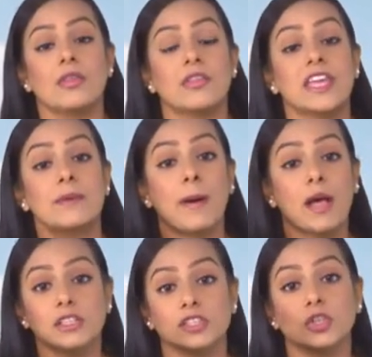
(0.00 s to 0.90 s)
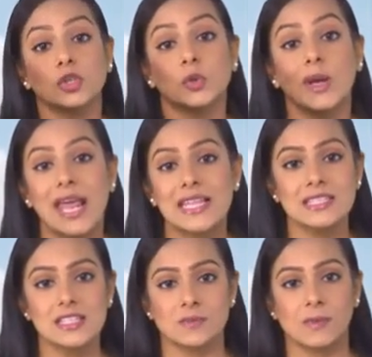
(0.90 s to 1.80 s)
The person who
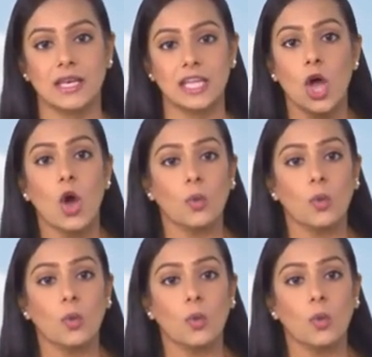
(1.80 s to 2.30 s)
lends us money